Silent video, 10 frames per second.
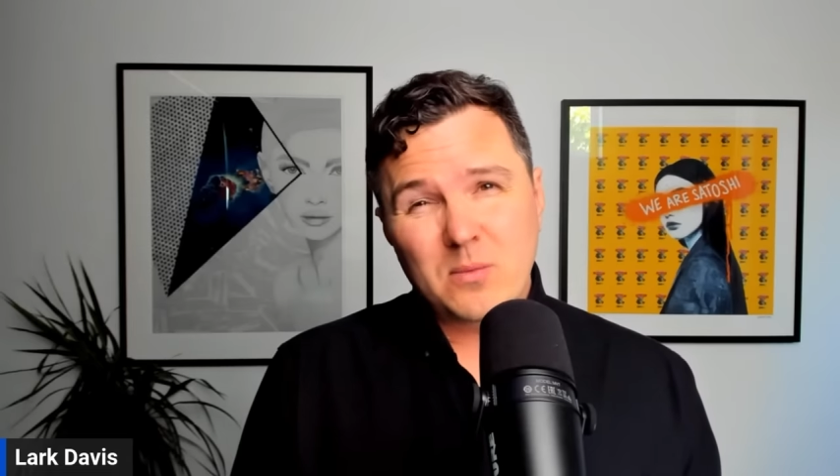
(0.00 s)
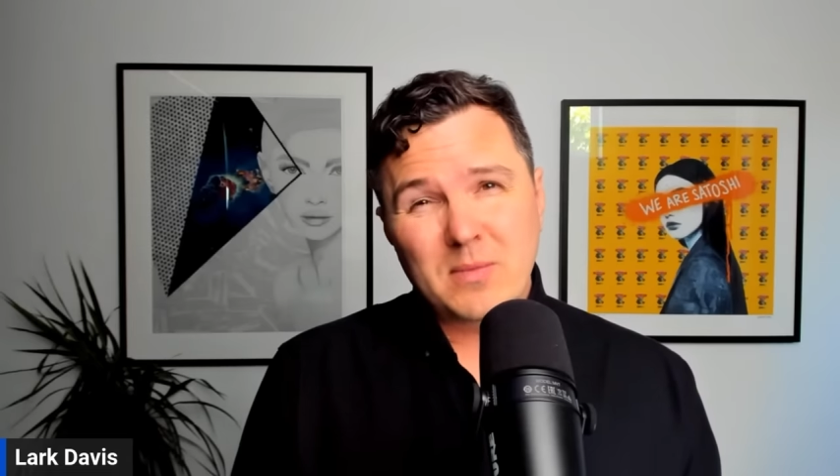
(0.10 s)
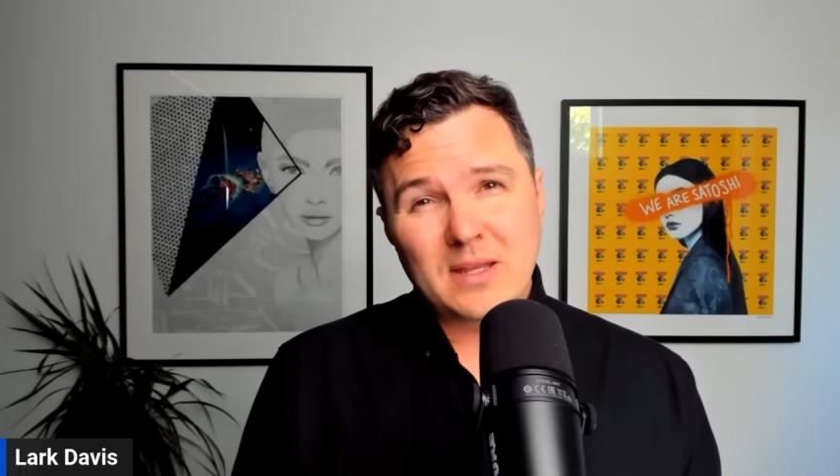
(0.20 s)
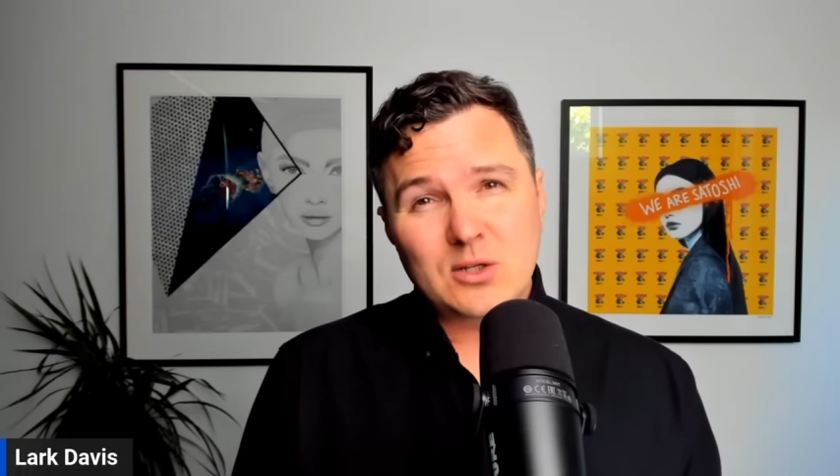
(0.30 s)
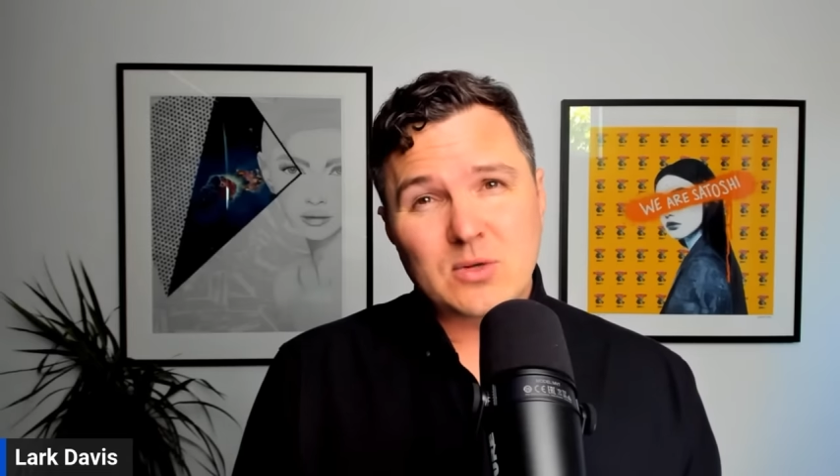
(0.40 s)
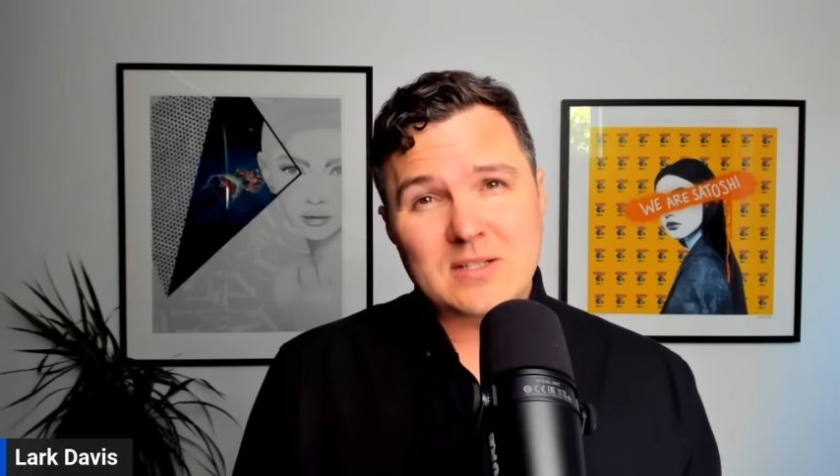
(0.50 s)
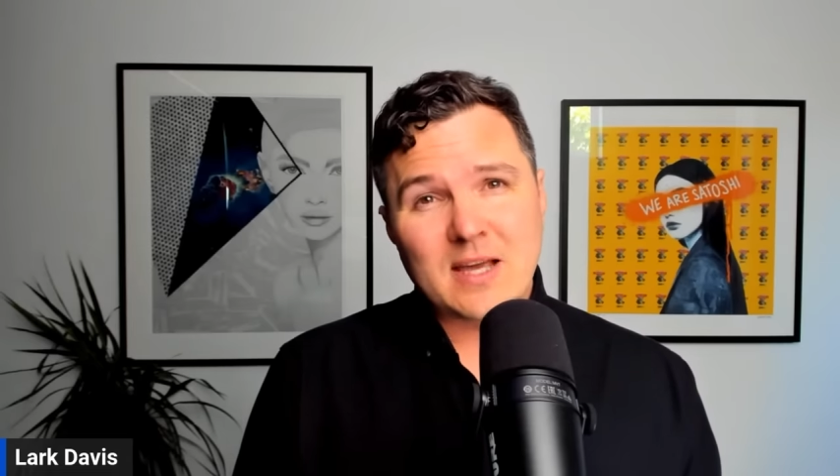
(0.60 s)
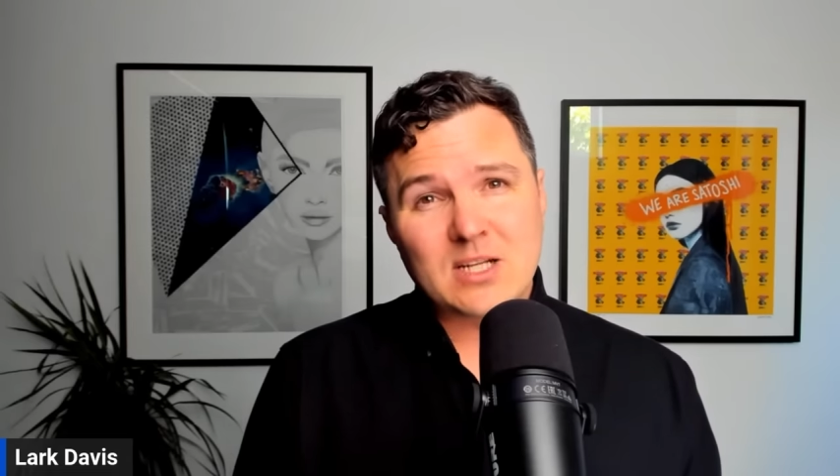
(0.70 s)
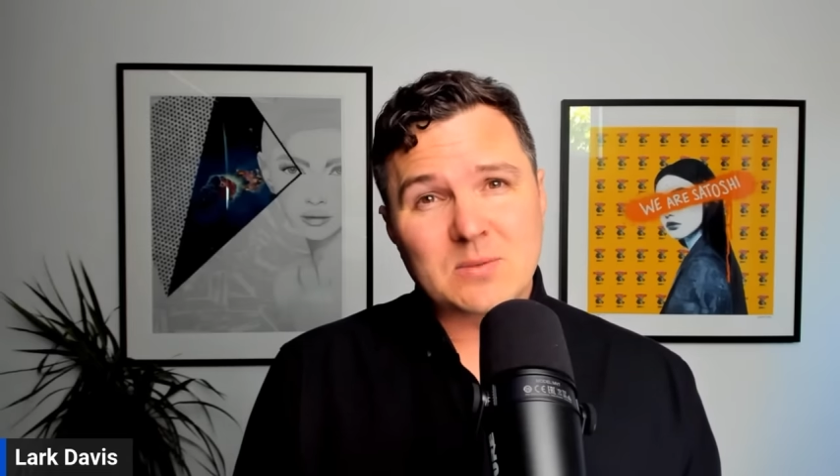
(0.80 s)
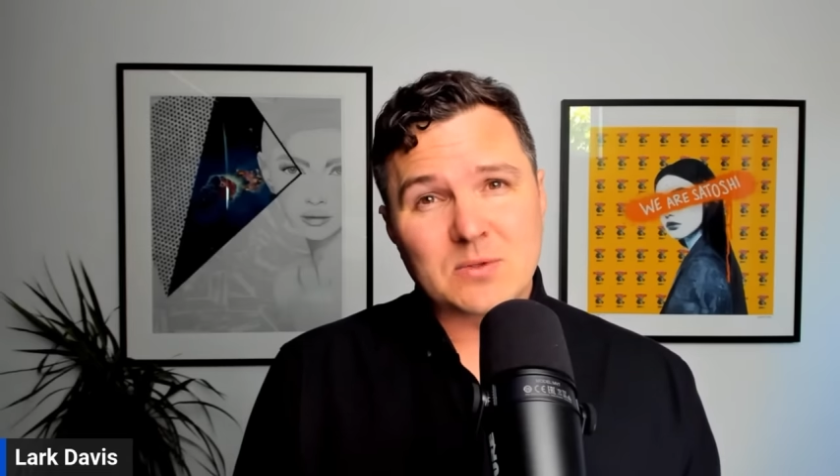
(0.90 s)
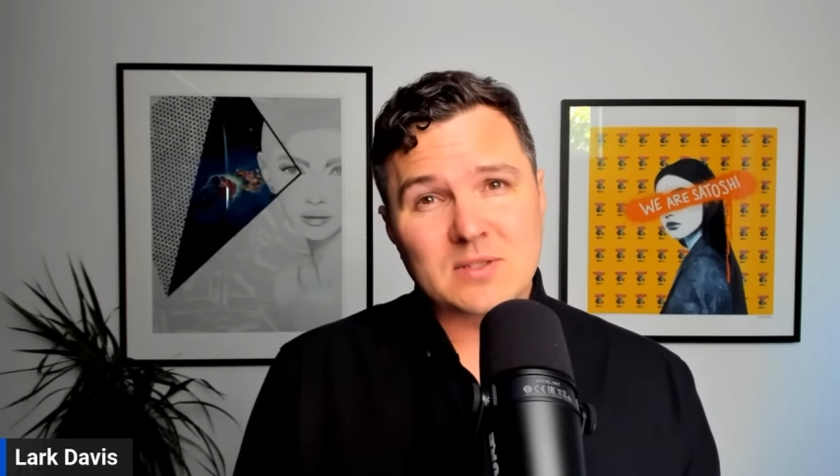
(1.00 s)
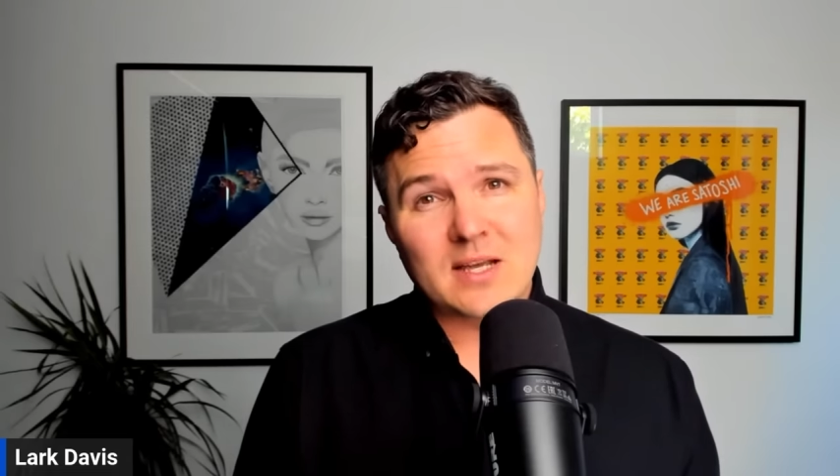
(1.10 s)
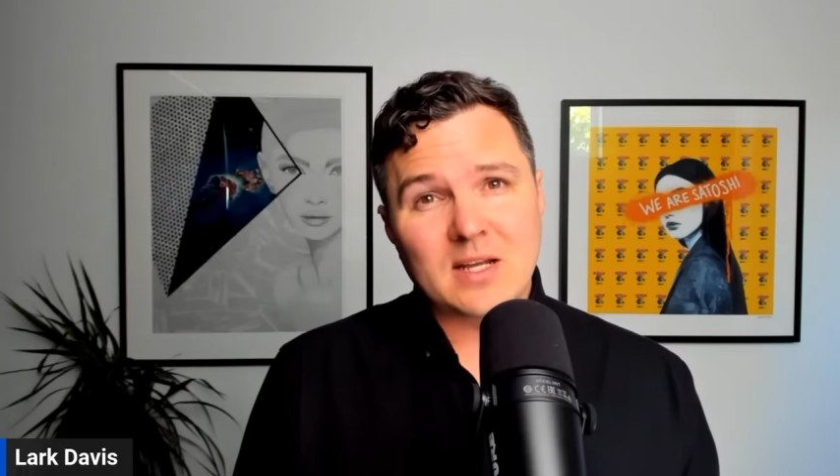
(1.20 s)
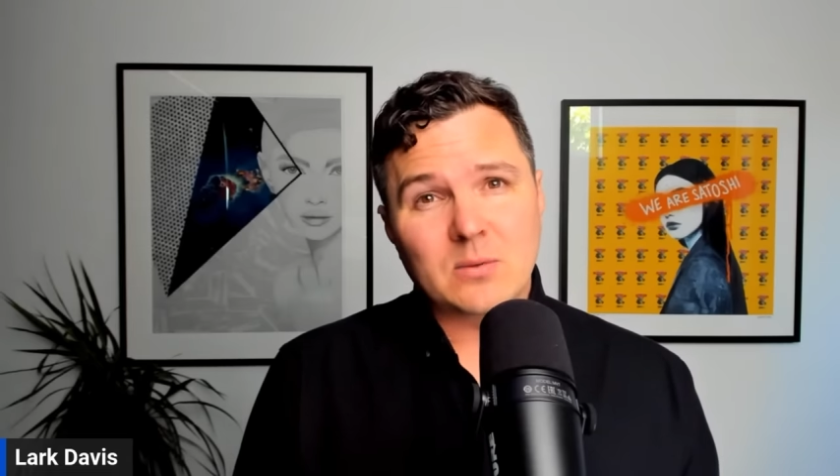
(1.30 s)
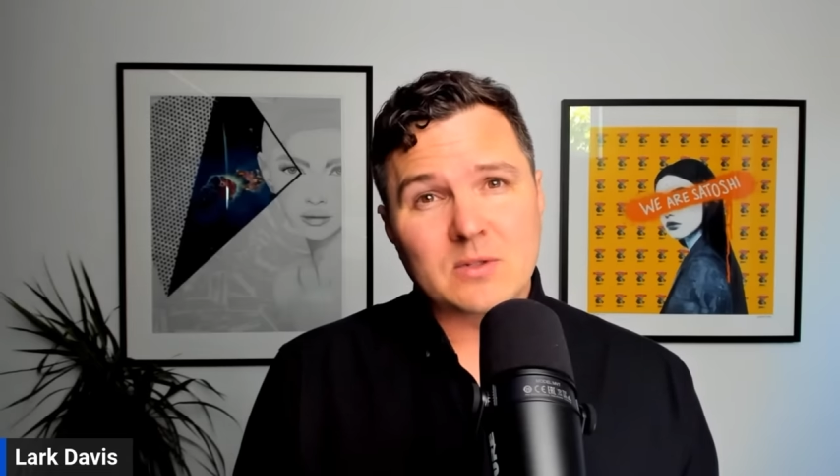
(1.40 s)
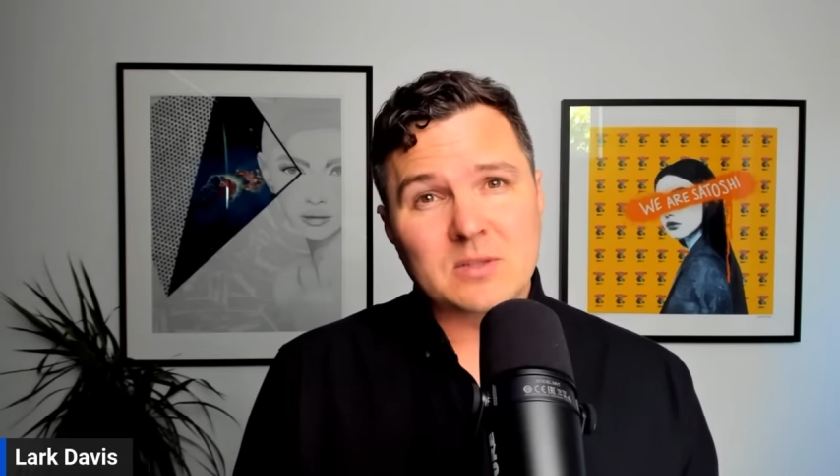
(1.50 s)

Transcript: million transactions per second with